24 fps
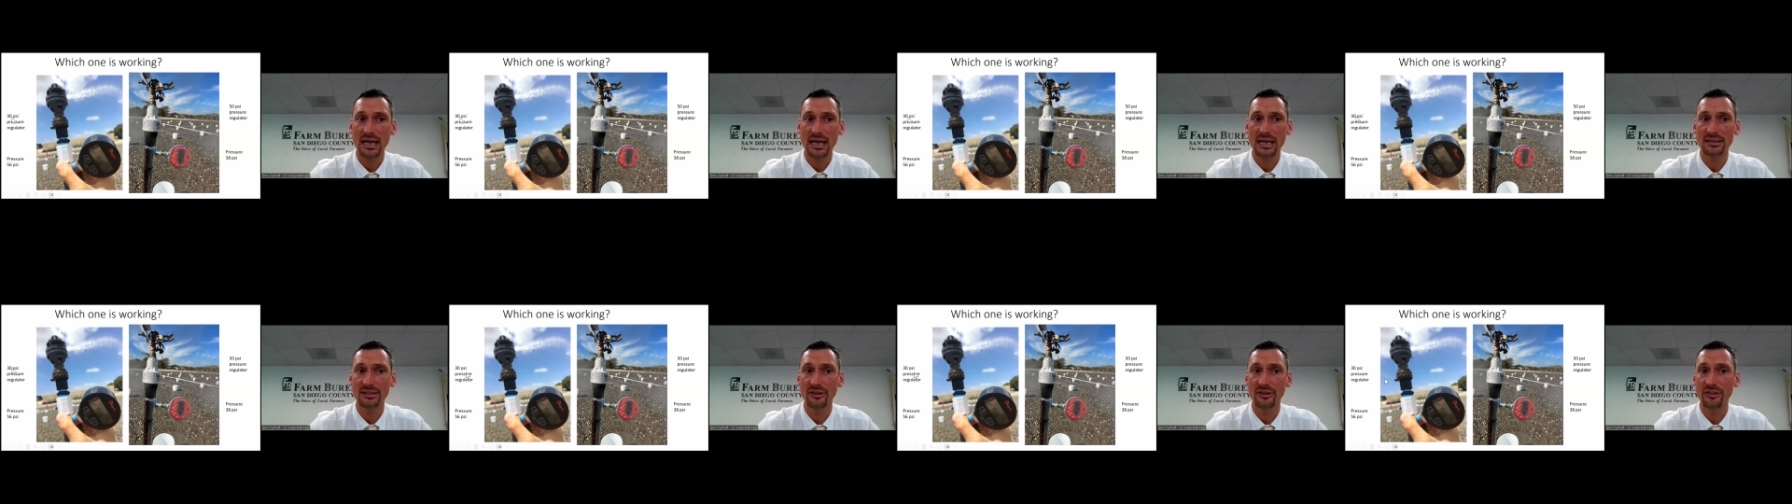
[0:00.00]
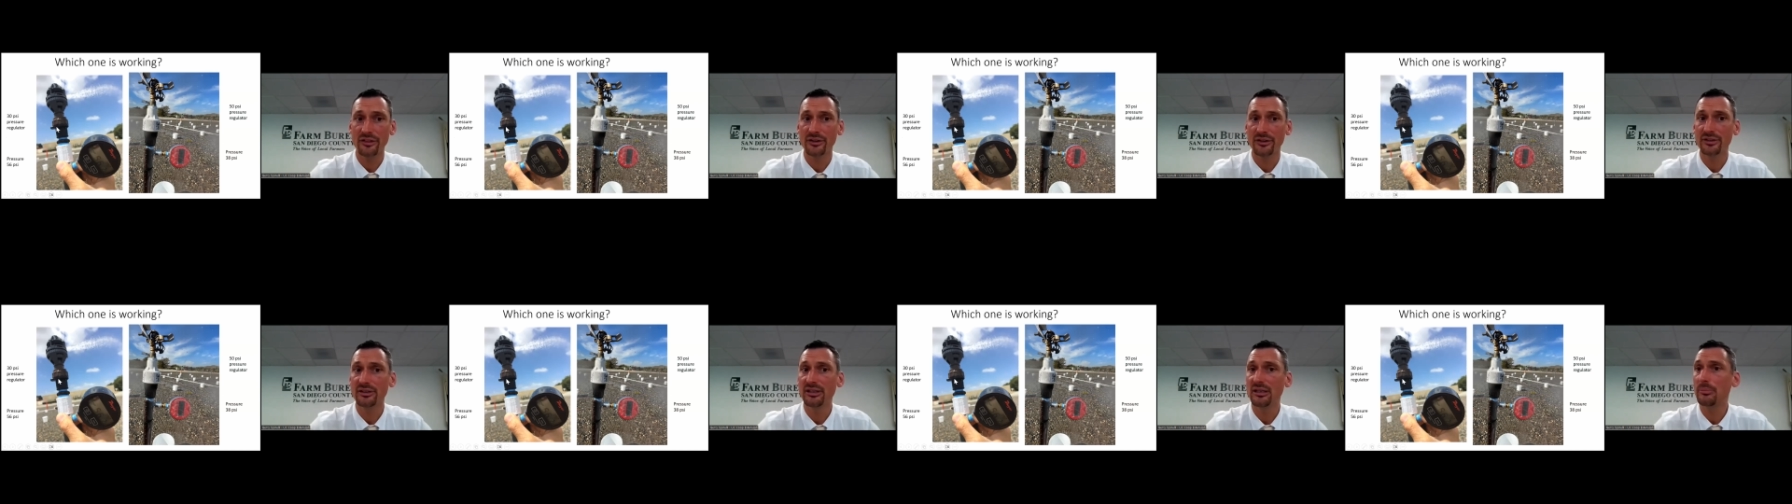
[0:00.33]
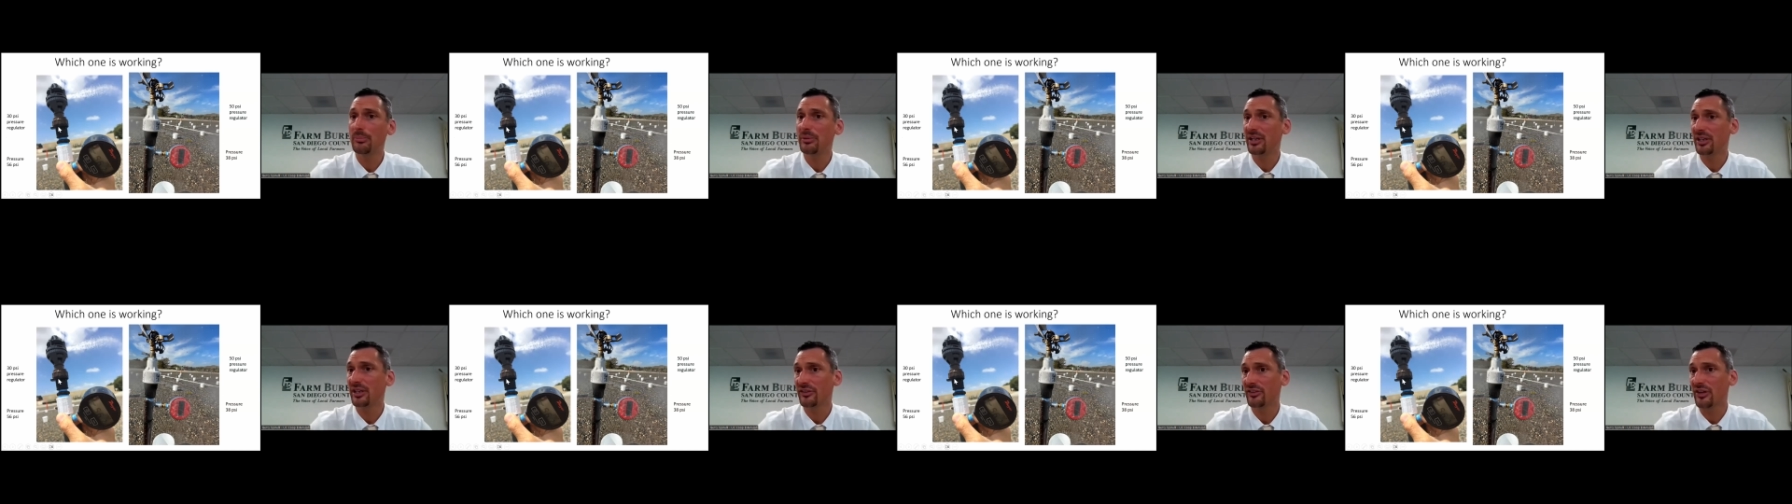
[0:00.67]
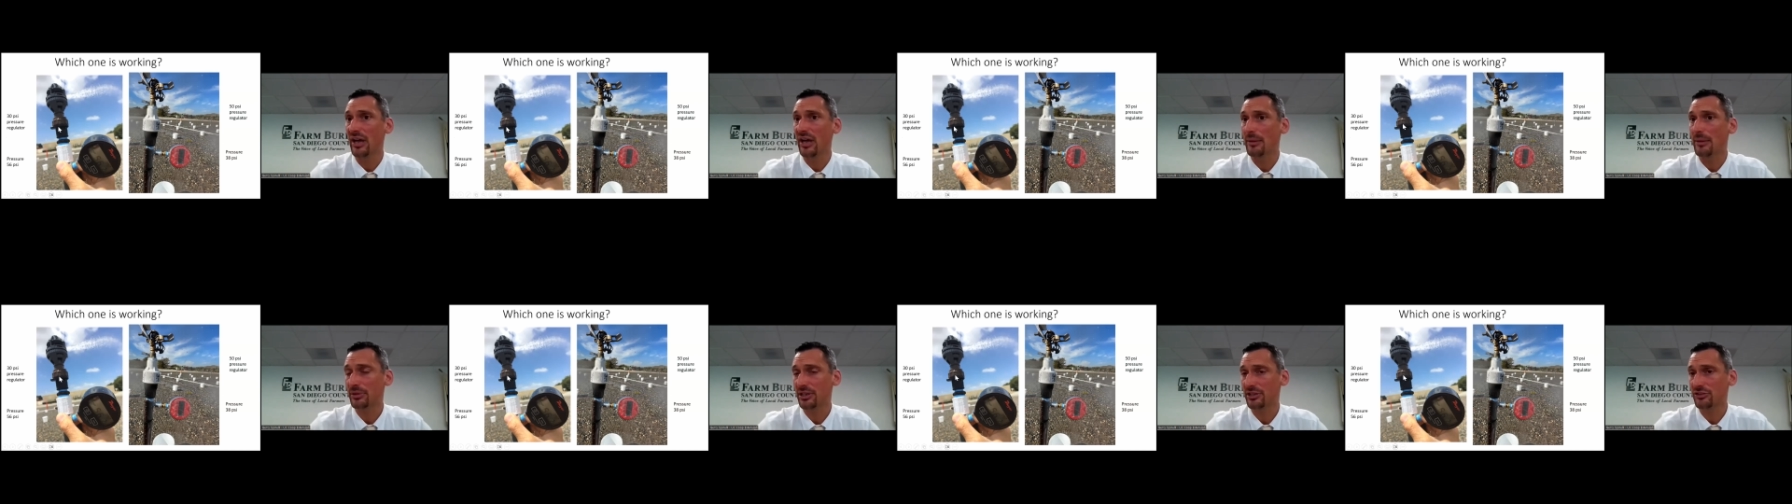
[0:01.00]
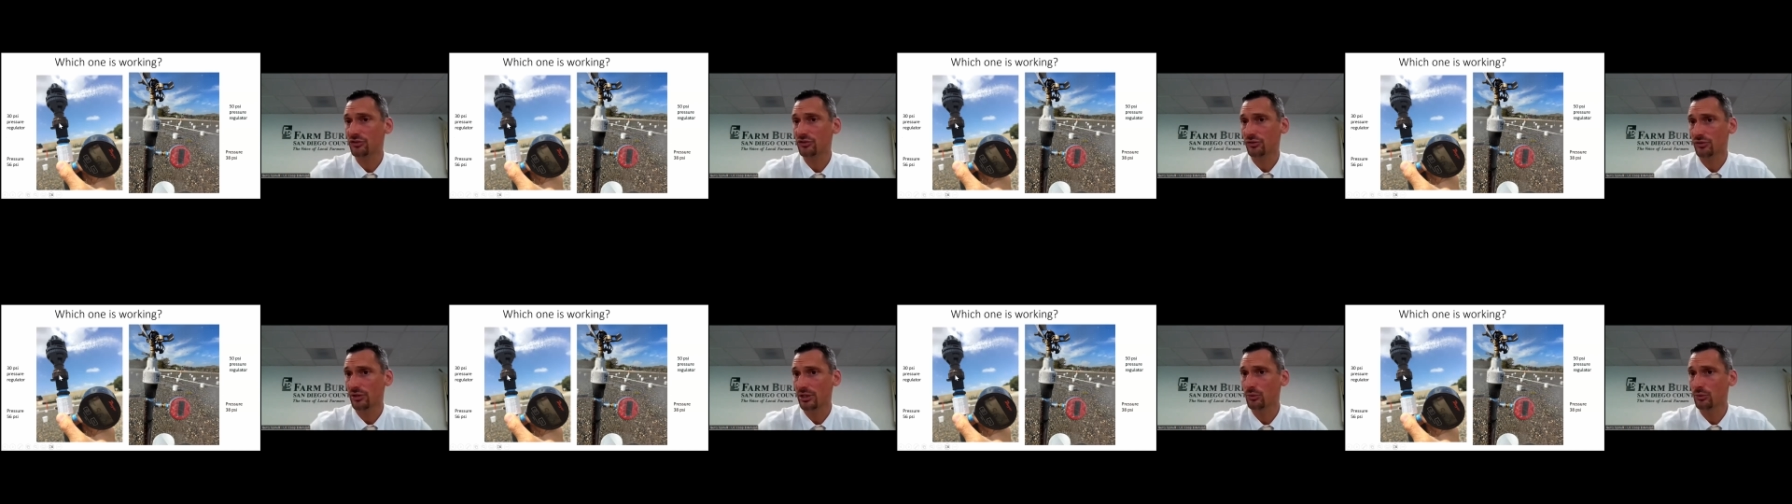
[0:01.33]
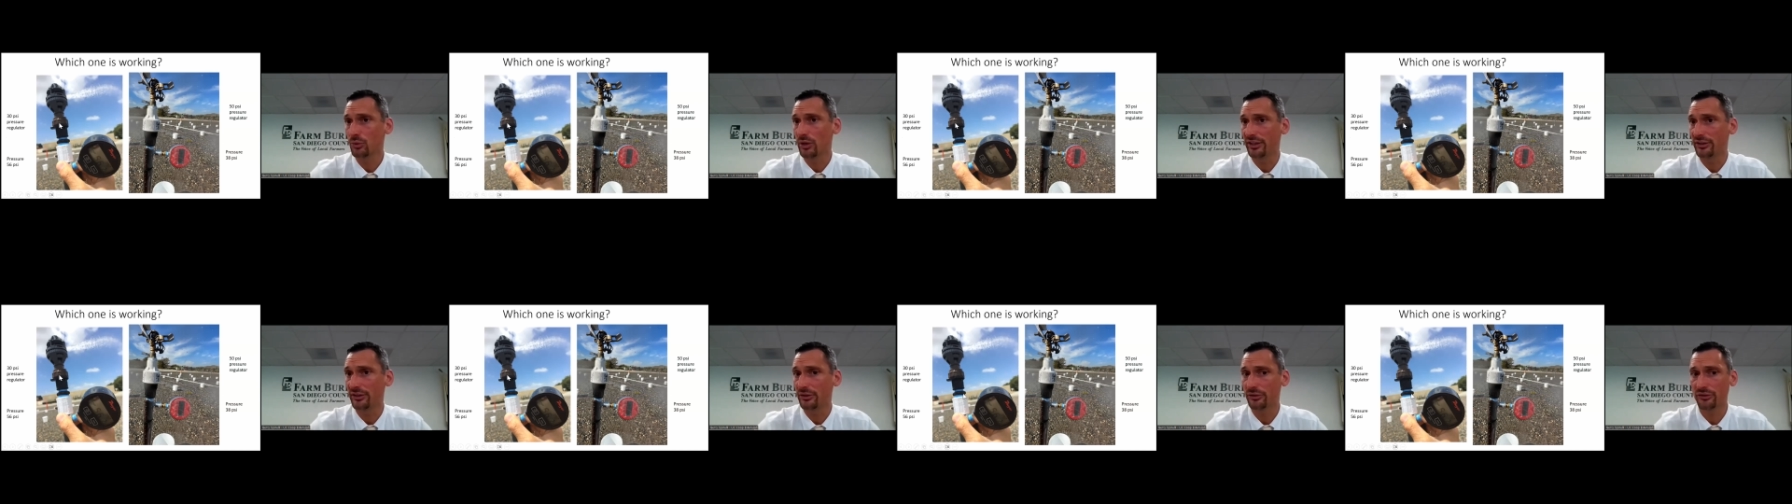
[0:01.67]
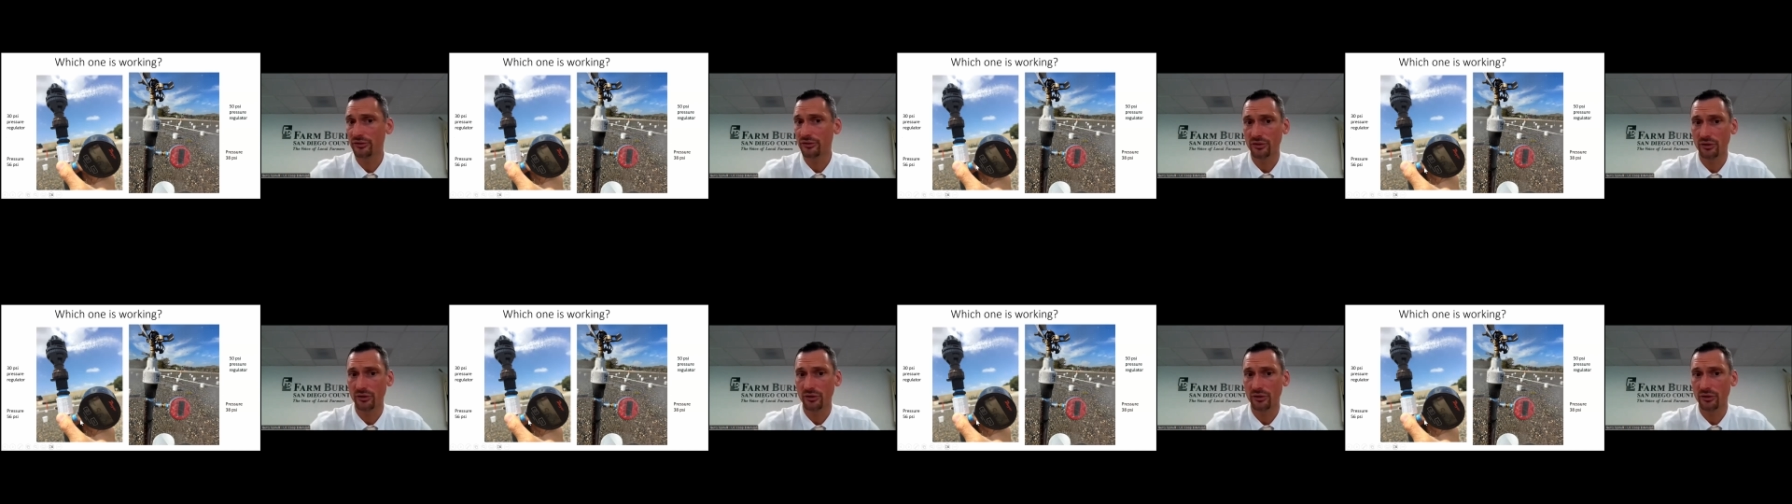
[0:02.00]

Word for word: and the 30 PSI pressure regulator.